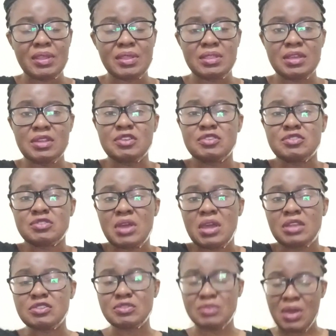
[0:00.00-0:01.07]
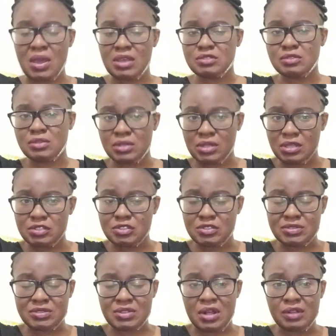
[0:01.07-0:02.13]
Then you try to isolate
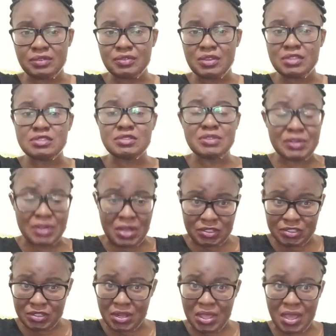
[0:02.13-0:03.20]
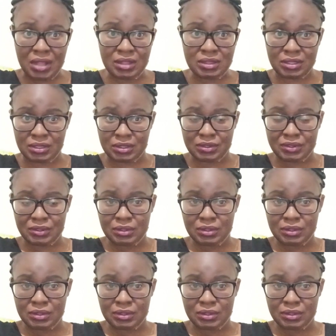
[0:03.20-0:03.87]
yourself. It's not actually healthy.